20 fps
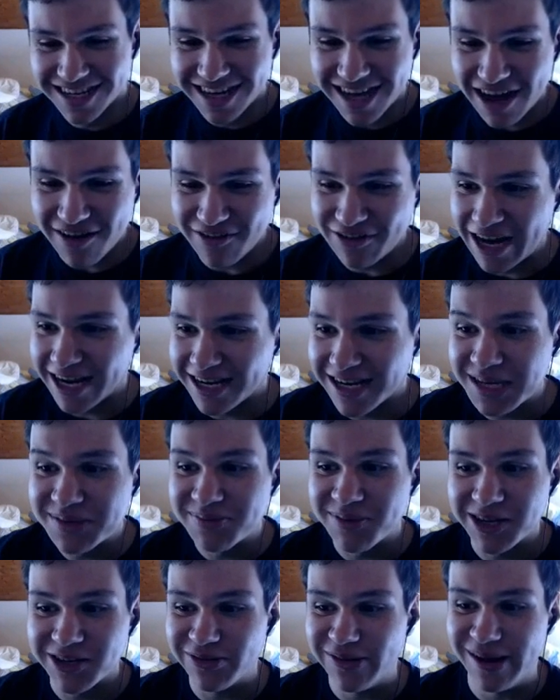haven't had this
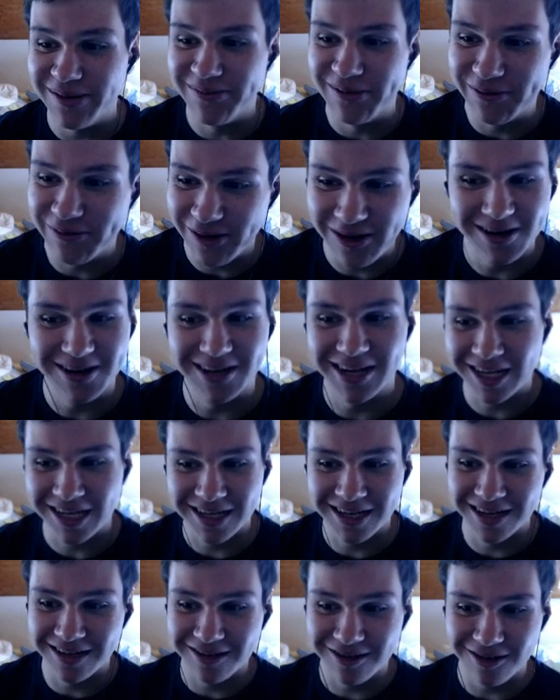much fun with Fortnite
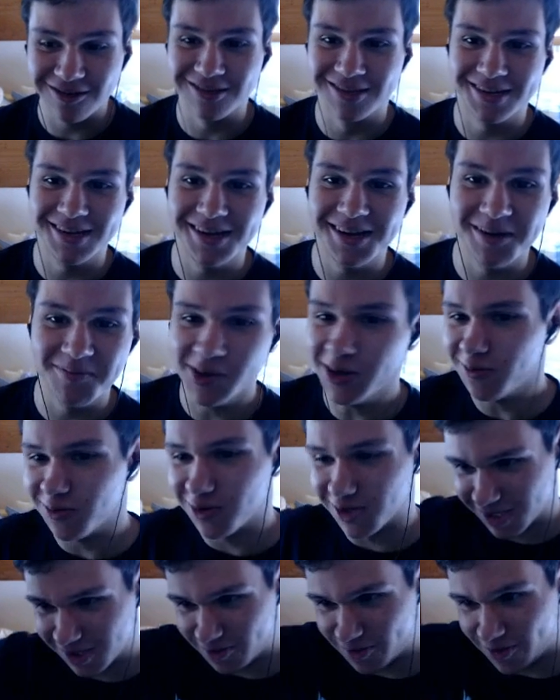in a long time. That
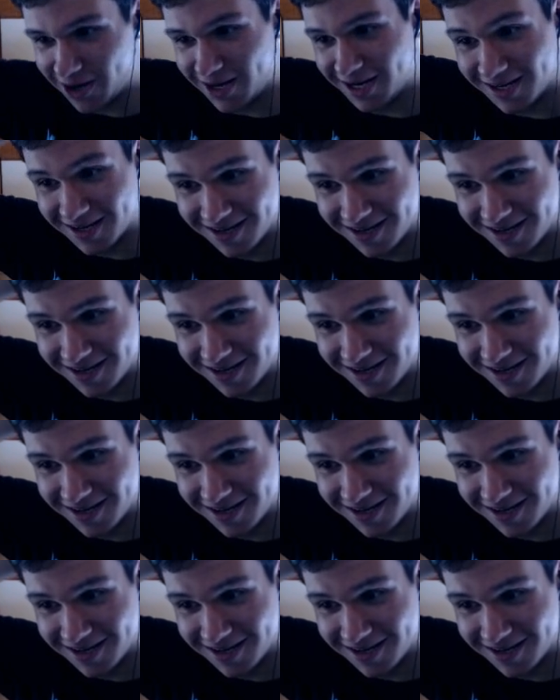was great.